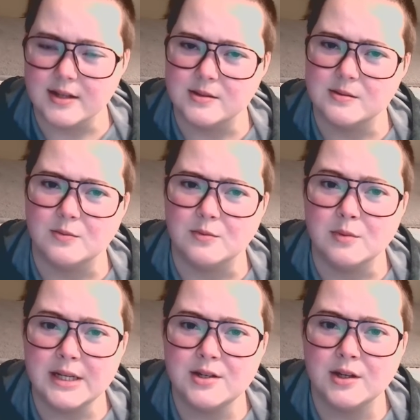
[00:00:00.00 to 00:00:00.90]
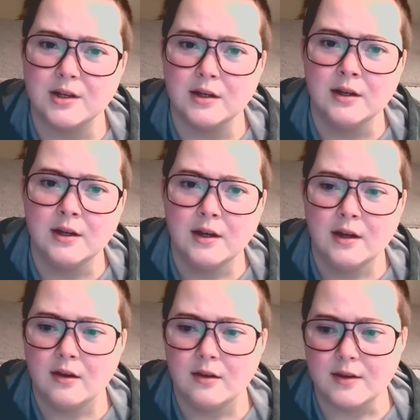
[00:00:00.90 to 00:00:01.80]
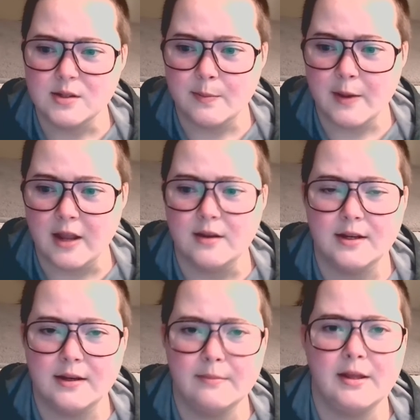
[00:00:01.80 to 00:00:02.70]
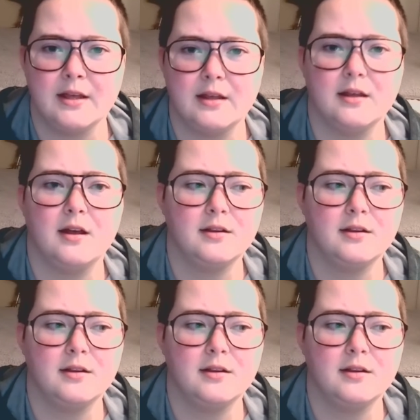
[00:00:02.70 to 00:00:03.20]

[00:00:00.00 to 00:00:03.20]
It's winter, there's a pandemic,